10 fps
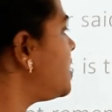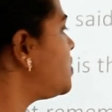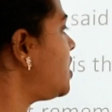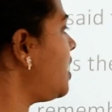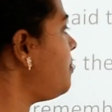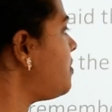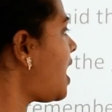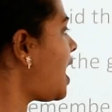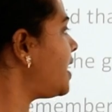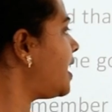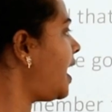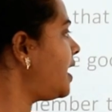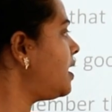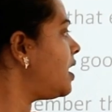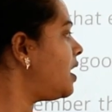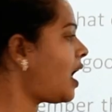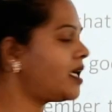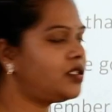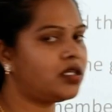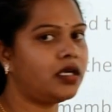the dream I had
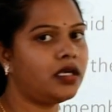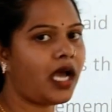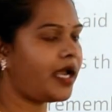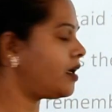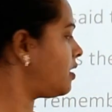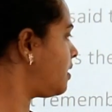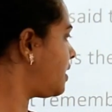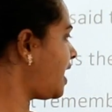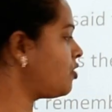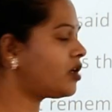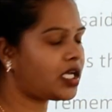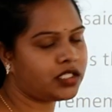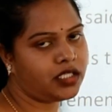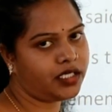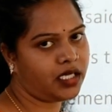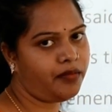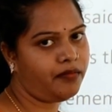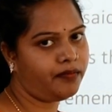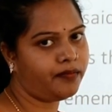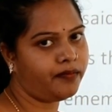last night. Can you touch the
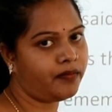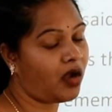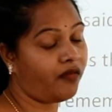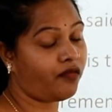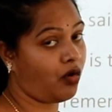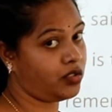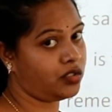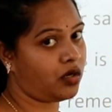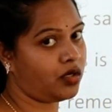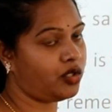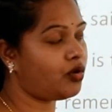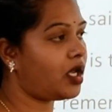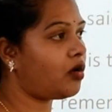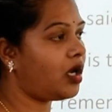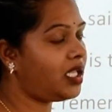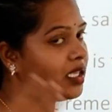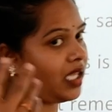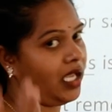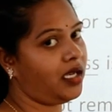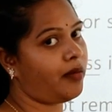dream? Of course not. You can only
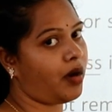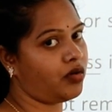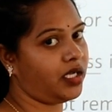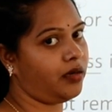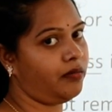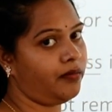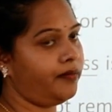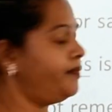think about it.